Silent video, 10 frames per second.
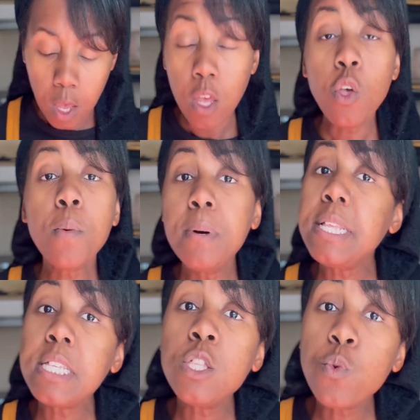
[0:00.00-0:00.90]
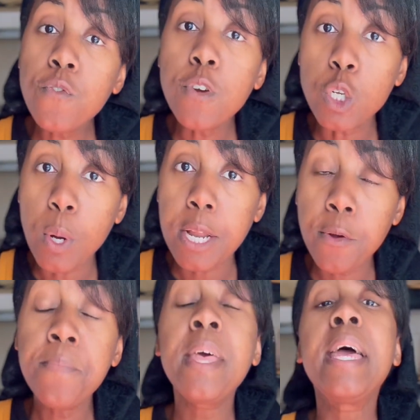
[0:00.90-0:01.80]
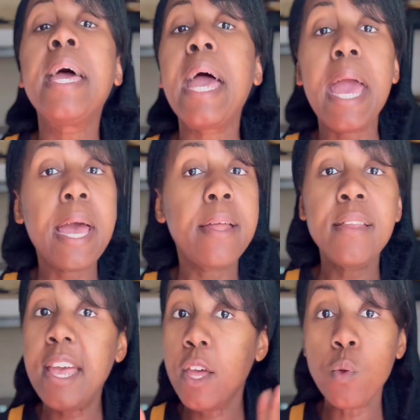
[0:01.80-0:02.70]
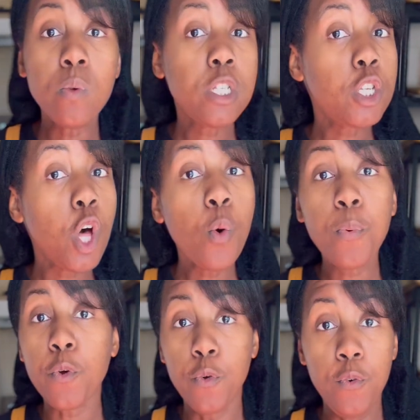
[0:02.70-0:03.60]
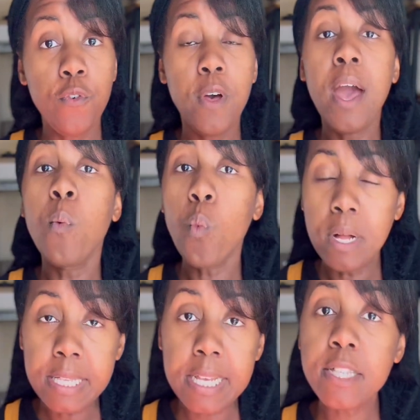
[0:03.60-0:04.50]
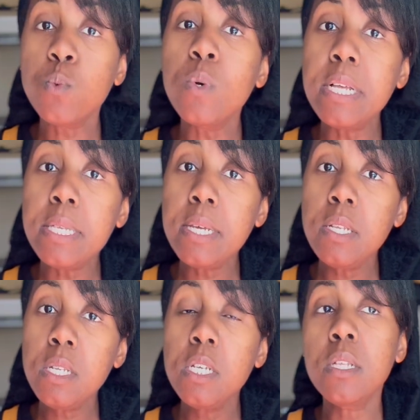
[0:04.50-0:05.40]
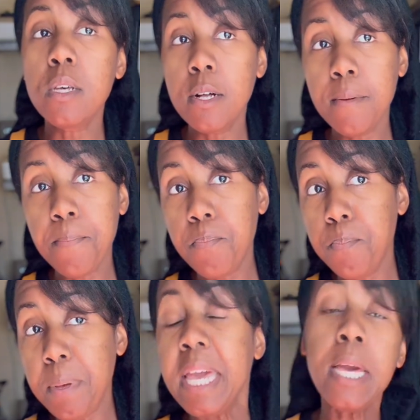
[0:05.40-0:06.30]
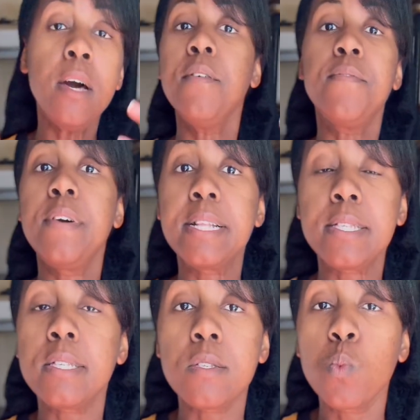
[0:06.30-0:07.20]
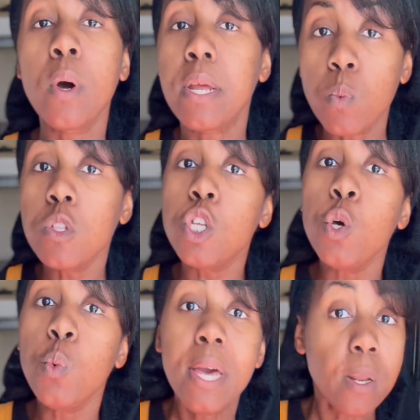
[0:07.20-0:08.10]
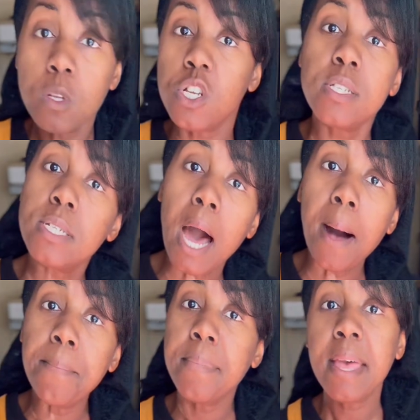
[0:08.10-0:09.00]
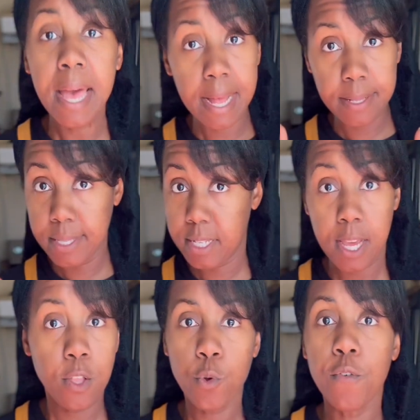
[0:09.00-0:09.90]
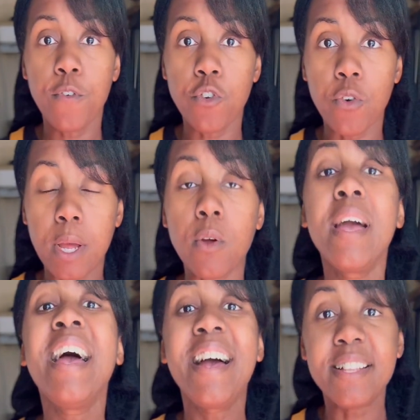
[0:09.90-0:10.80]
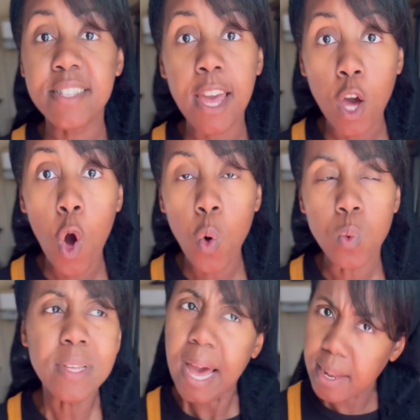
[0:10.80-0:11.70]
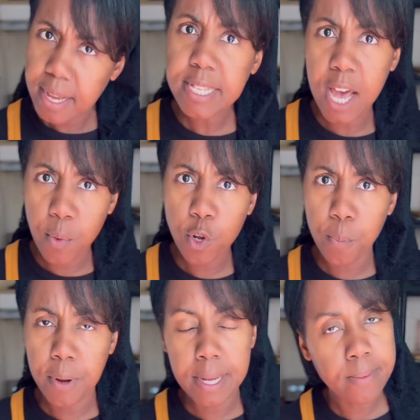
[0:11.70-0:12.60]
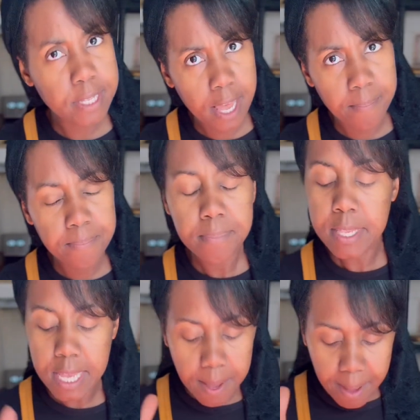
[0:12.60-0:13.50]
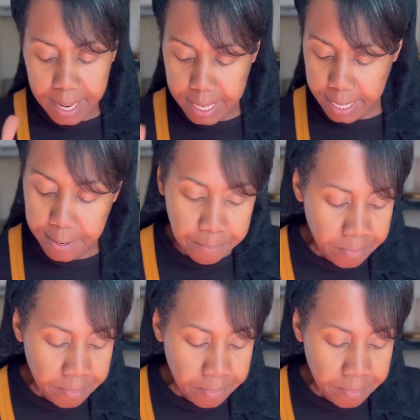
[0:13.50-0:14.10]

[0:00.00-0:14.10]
You can put this in the refrigerator and it'll slow proof. And once it's risen to the peak of what it will do, it'll just stop and stay in the refrigerator and stay cold, kind of like sourdough bread. Same idea.